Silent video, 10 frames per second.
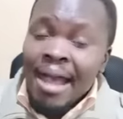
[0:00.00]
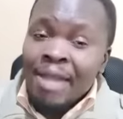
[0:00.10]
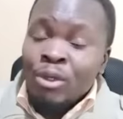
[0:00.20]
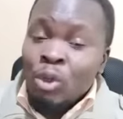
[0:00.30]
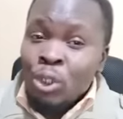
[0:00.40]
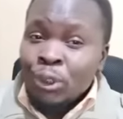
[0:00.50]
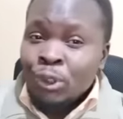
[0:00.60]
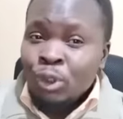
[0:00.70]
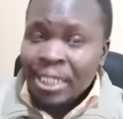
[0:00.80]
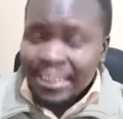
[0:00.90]
And
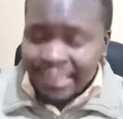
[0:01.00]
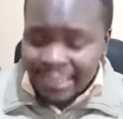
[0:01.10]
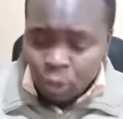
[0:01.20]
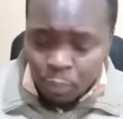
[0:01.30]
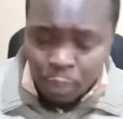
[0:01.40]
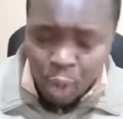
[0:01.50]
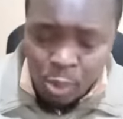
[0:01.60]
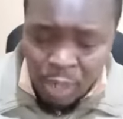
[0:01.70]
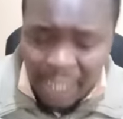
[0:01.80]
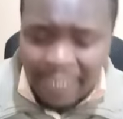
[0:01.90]
also listening to
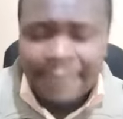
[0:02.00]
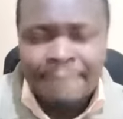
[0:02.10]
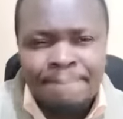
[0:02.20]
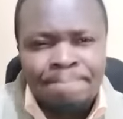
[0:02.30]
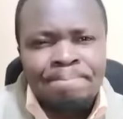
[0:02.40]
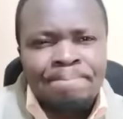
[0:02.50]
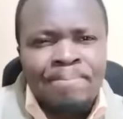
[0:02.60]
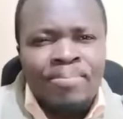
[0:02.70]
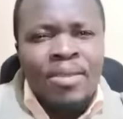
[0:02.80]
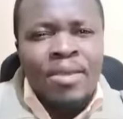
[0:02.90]
Paul Mwangi,
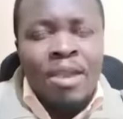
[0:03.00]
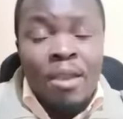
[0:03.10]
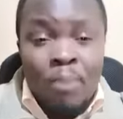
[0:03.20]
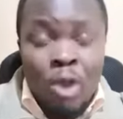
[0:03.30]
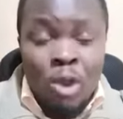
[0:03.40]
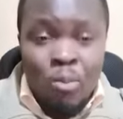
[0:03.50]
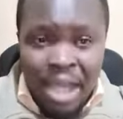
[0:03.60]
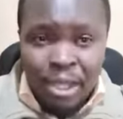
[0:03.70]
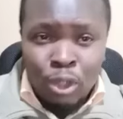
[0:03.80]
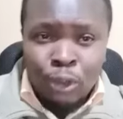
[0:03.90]
Paul
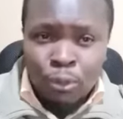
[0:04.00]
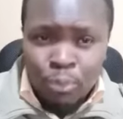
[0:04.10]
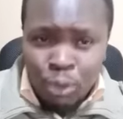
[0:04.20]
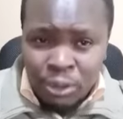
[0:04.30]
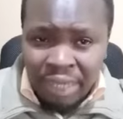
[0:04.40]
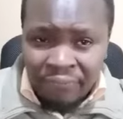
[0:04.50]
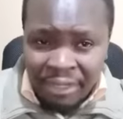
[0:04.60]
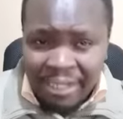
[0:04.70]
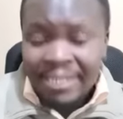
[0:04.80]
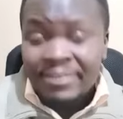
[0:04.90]
Mwangi also brought a
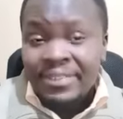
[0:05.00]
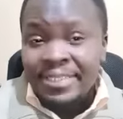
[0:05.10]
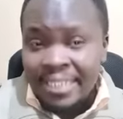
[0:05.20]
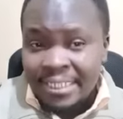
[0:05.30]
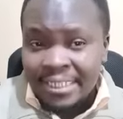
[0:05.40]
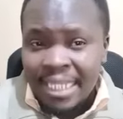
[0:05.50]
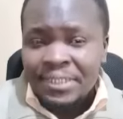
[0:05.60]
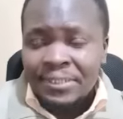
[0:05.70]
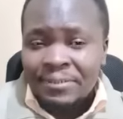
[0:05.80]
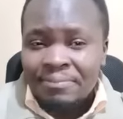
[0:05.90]
very interesting
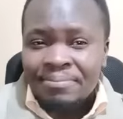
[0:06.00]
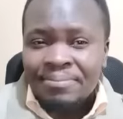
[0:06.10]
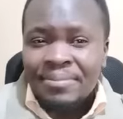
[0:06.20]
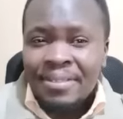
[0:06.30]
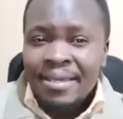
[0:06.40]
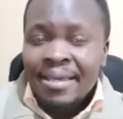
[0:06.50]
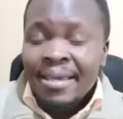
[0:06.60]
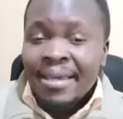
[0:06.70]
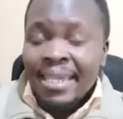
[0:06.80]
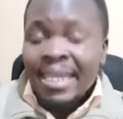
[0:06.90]
discussion
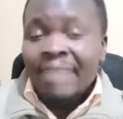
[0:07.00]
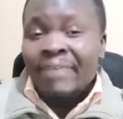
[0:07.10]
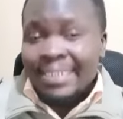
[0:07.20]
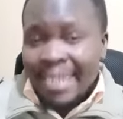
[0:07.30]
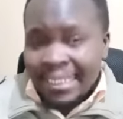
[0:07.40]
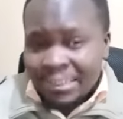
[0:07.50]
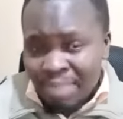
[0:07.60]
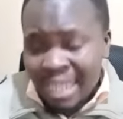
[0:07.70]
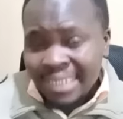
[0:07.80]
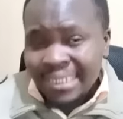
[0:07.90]
in that as
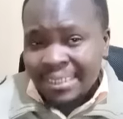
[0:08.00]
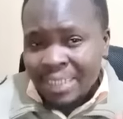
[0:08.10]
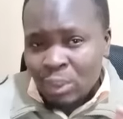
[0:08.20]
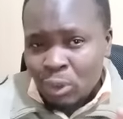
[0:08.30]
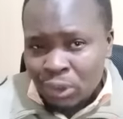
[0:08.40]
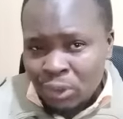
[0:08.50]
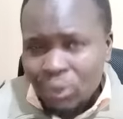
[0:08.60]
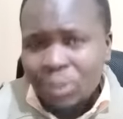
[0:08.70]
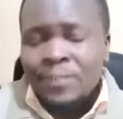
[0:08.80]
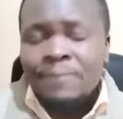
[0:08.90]
much as the
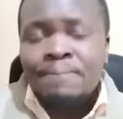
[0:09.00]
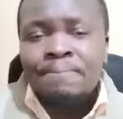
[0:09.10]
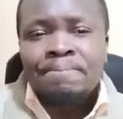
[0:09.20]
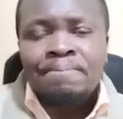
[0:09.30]
Constitution